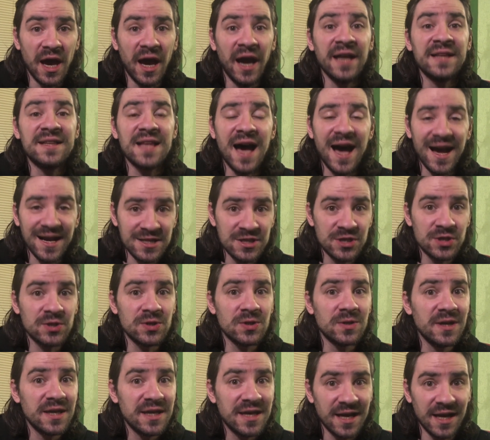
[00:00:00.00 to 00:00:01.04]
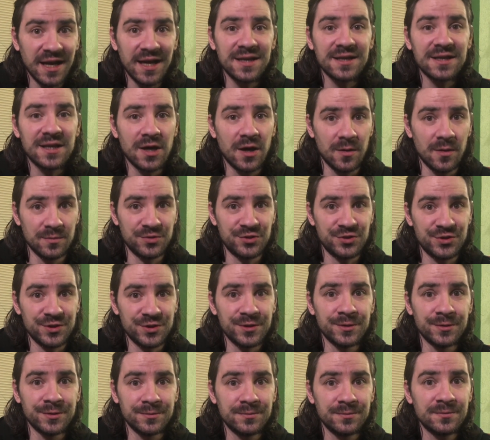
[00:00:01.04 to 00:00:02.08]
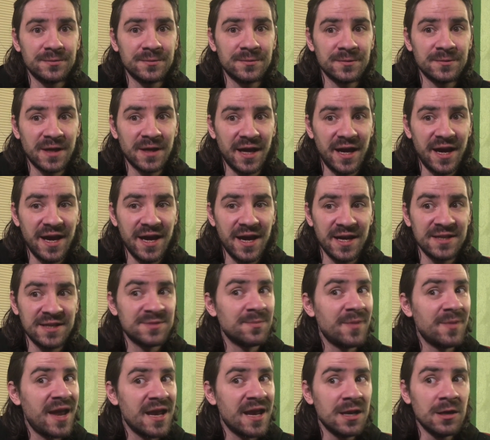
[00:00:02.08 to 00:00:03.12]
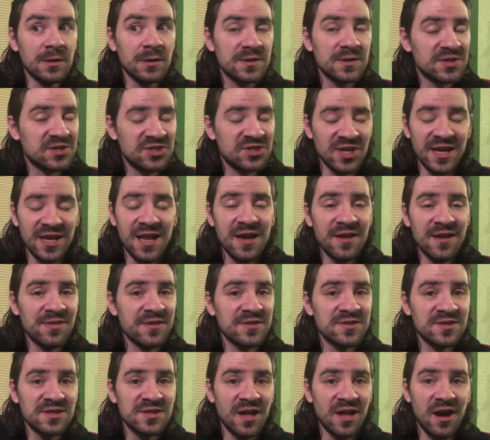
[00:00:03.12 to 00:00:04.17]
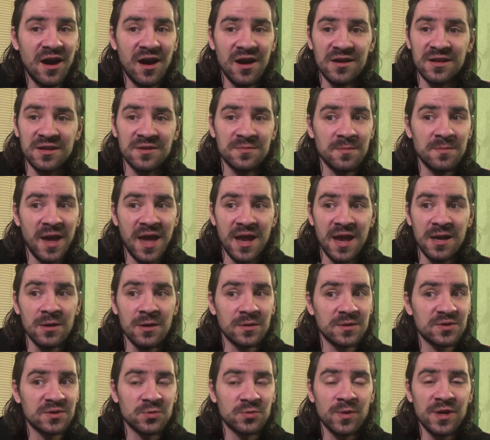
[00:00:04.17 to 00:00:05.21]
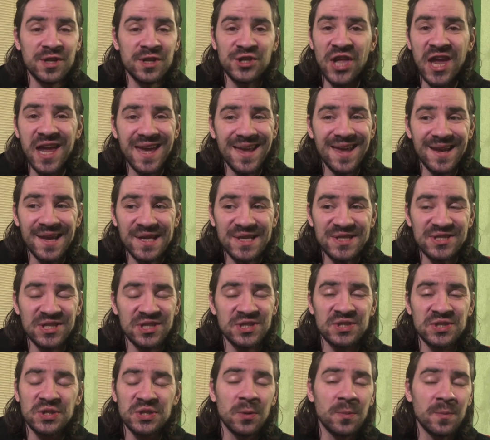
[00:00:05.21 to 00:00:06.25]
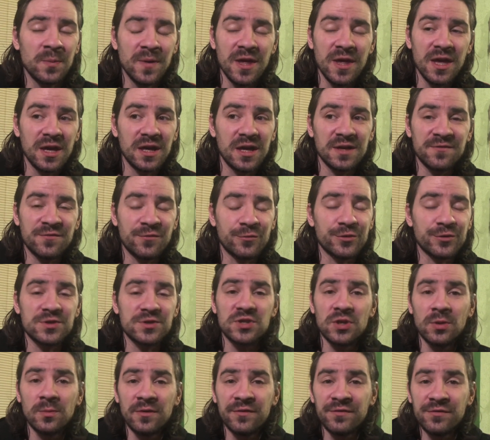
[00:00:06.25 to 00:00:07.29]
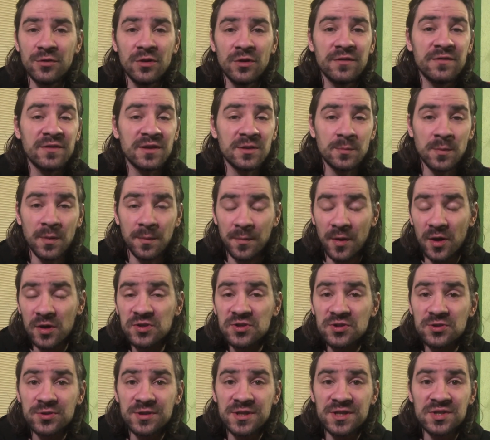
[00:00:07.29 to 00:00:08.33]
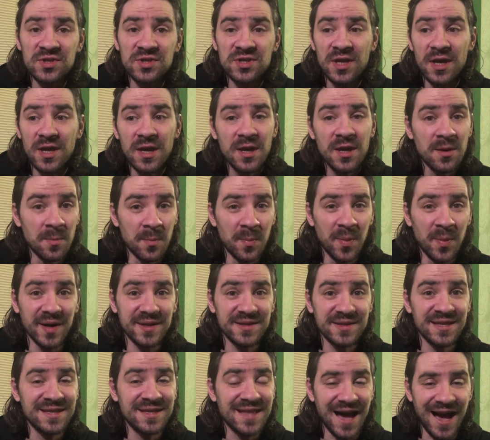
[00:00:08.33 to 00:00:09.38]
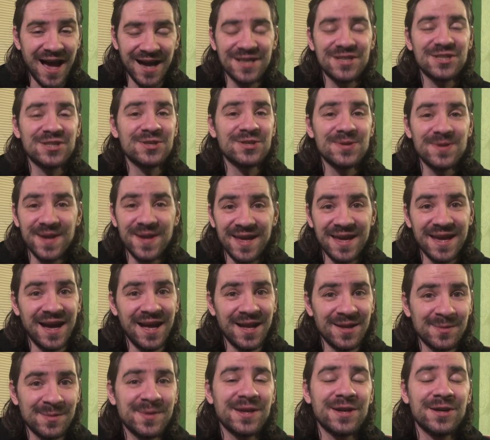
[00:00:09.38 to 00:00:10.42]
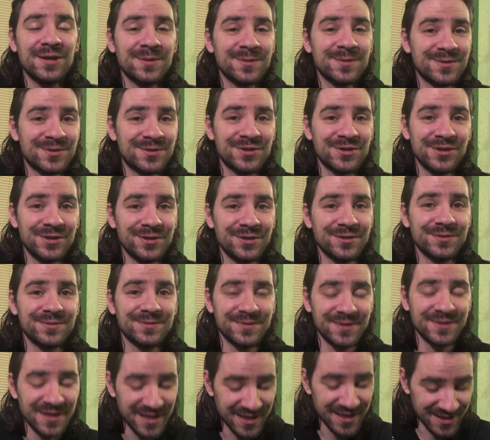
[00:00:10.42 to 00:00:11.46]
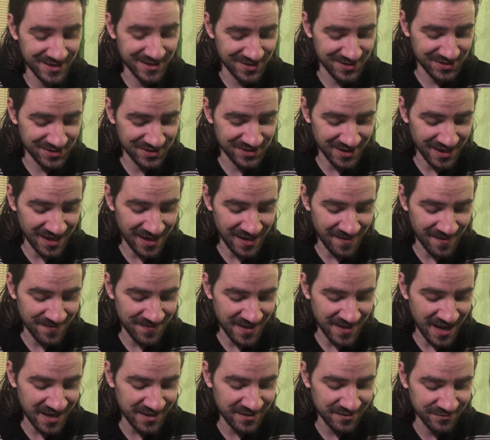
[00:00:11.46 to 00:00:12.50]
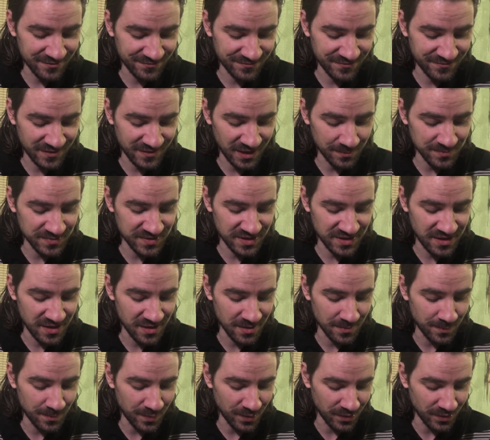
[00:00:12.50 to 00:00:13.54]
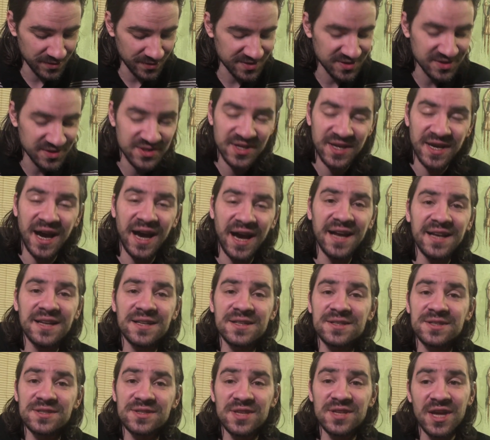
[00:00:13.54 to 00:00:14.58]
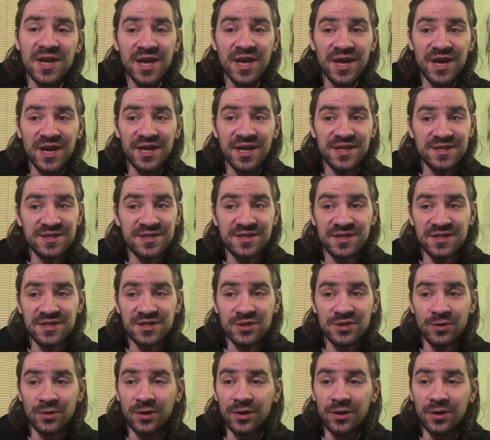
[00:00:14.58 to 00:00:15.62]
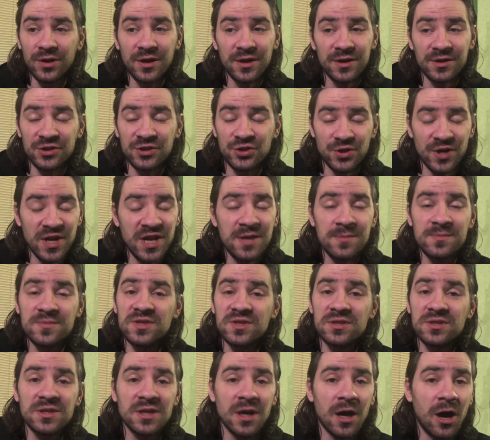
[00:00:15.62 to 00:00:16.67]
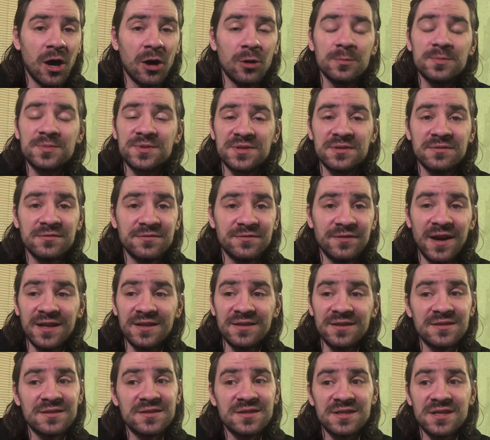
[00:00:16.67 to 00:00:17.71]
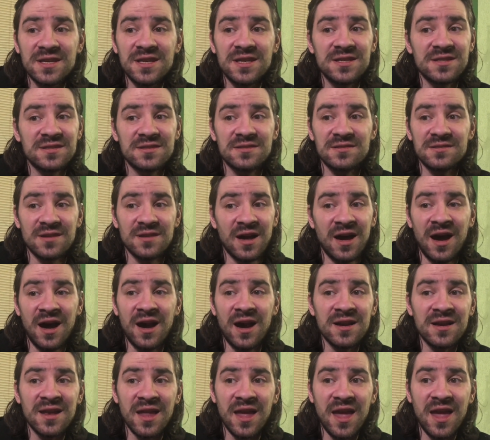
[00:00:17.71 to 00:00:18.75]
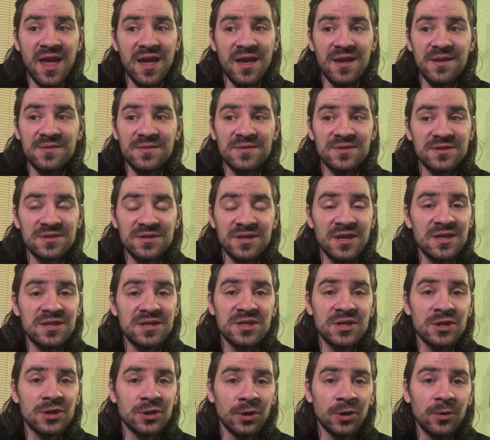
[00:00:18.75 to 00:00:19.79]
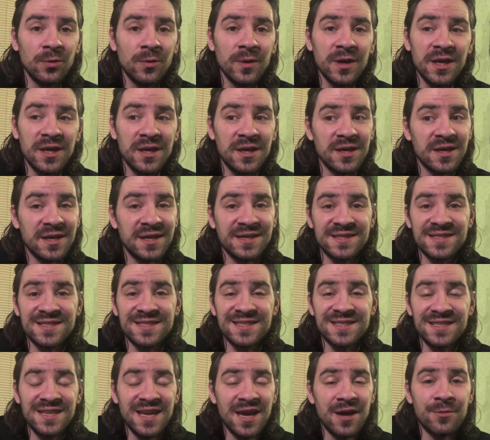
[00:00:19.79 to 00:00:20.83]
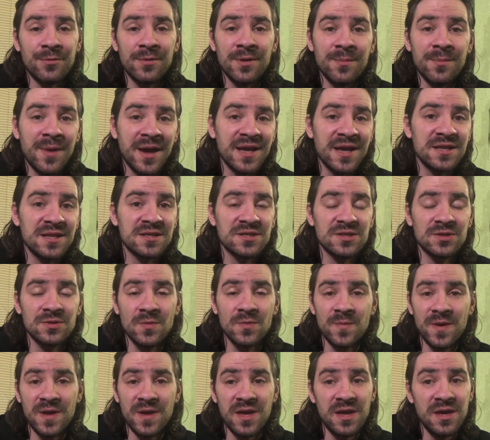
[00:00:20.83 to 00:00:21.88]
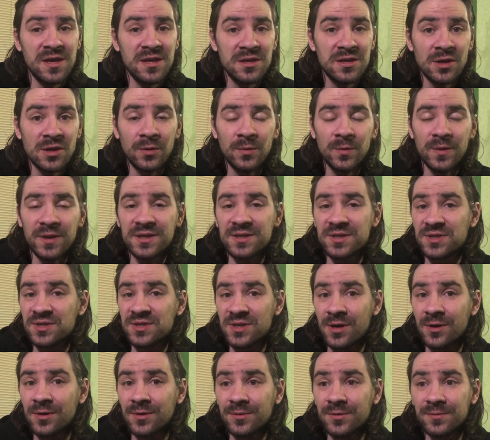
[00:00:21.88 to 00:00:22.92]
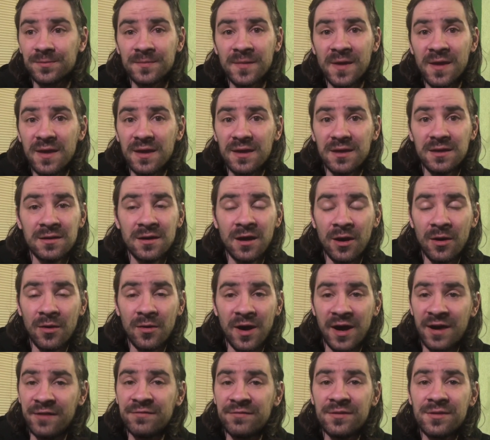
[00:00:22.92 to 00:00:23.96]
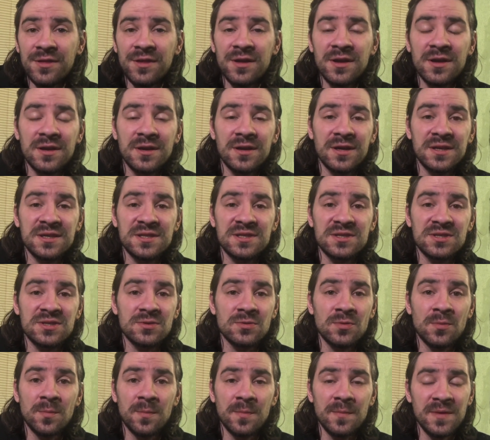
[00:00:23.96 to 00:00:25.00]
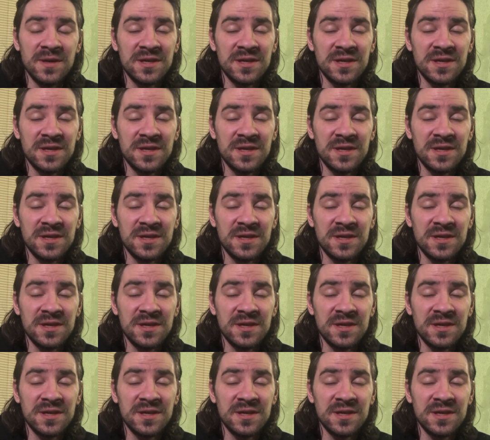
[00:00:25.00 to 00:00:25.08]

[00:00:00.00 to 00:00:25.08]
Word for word: it actually can come true okay it may look silly at the start it may look ridiculous at some for some of you even preposterous but it actually can become true because uh, nine of cups here points as a guidance it is that your dreams and hopes and fantasies are they seeds growing it's yet remain to be knowing so you know everything is to,